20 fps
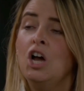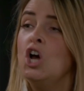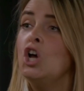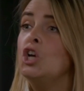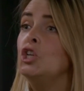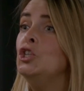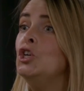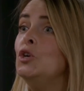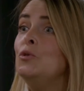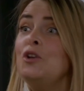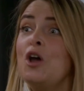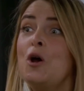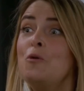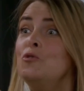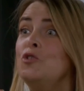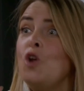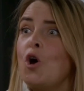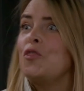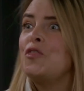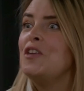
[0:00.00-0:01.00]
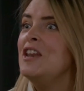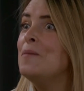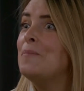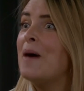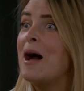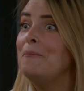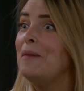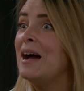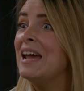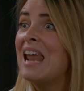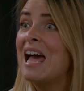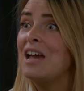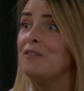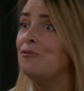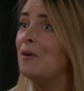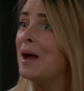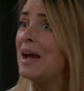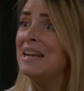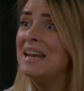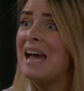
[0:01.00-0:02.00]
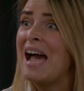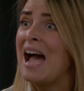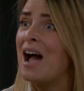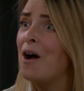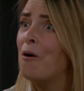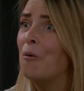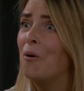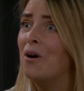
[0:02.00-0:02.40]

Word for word: You know nothing about my life right now.